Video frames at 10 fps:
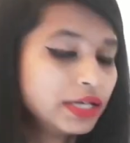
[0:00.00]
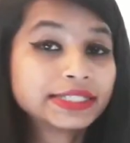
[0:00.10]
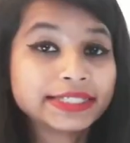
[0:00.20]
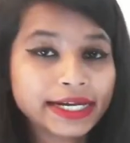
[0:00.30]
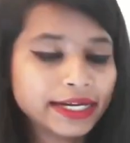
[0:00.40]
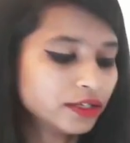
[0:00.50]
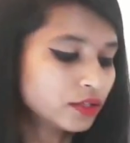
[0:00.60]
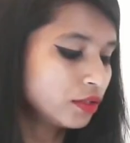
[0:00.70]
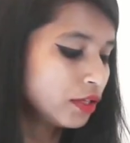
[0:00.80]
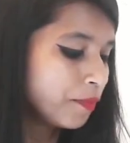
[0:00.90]
Second,
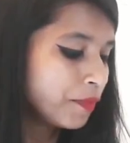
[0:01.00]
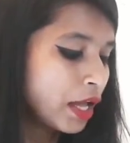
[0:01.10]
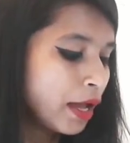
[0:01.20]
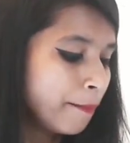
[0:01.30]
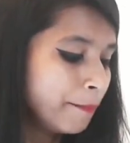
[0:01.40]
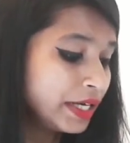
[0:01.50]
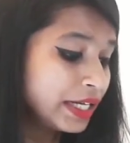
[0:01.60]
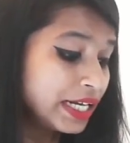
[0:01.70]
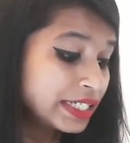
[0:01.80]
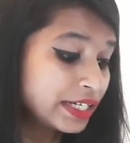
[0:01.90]
but
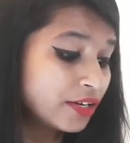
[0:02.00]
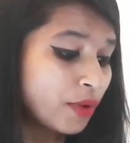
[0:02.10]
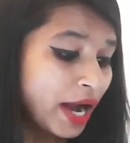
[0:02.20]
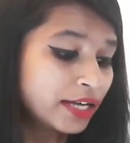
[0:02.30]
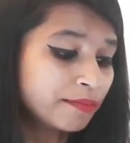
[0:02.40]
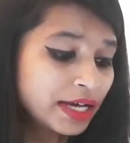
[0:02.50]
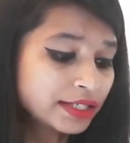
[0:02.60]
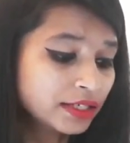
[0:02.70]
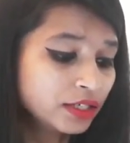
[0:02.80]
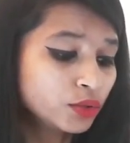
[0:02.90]
is it right, my
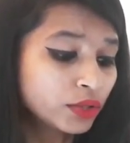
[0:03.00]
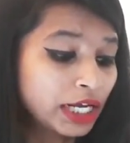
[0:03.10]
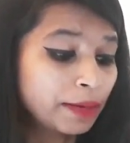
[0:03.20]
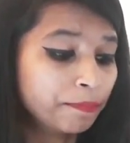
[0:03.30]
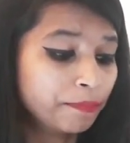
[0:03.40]
son, to keep